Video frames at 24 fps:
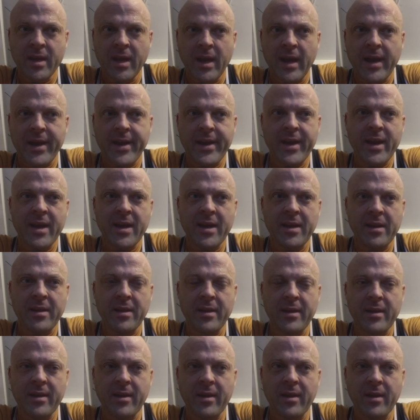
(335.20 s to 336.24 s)
had
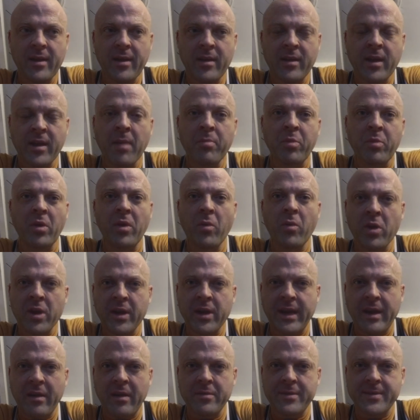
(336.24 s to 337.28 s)
a couple of
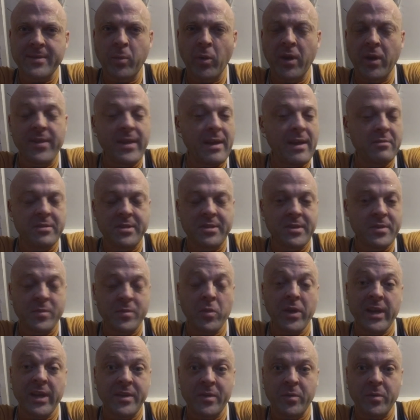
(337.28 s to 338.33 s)
workouts. One that was just
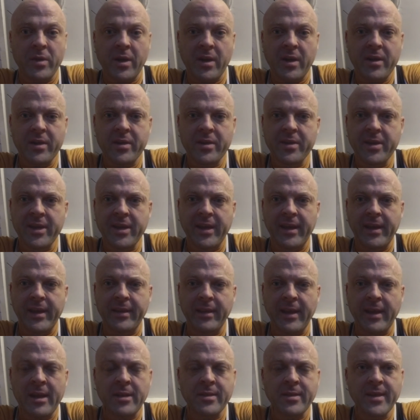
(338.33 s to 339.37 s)
way too hard. And
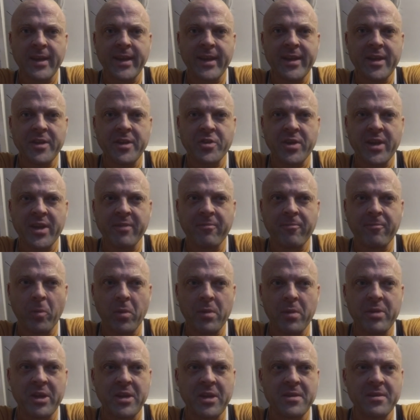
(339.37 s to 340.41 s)
last night I drank 4
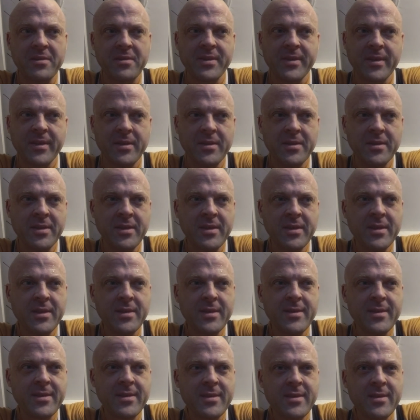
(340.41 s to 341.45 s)
beers
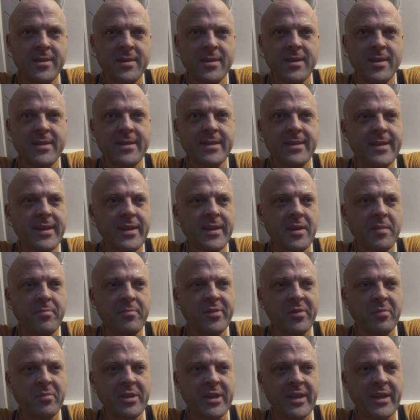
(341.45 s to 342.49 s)
and stayed up
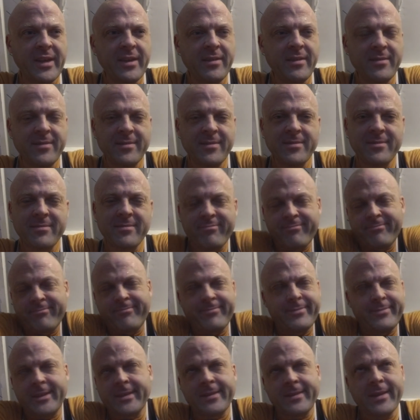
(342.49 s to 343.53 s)
till midnight.
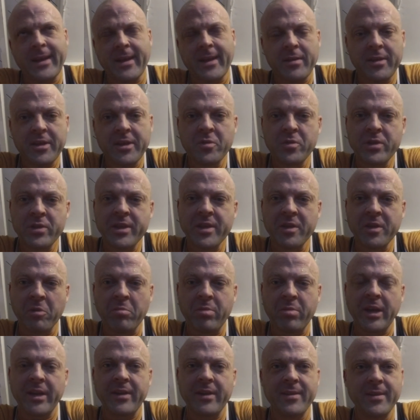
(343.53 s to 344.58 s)
It's not a huge deal,
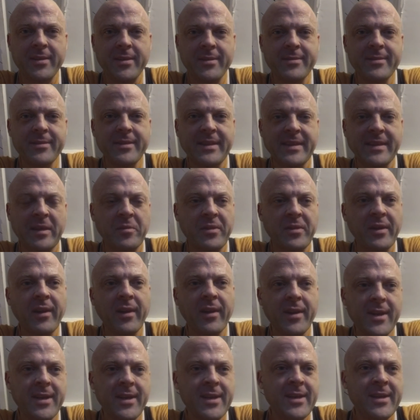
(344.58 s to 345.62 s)
but it's out there.
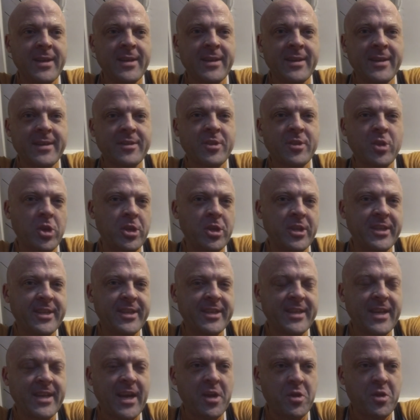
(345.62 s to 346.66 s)
Certainly did
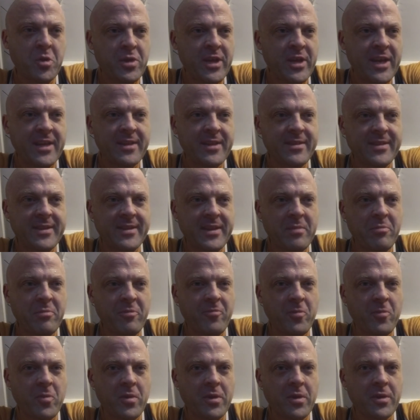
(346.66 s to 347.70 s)
not do that the day
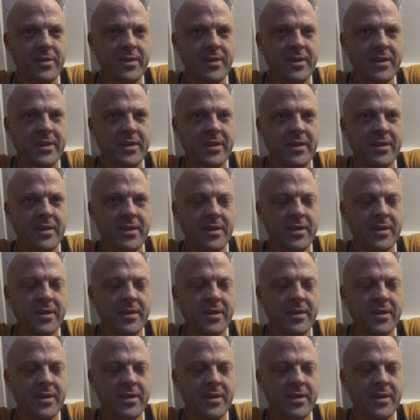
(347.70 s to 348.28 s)
before the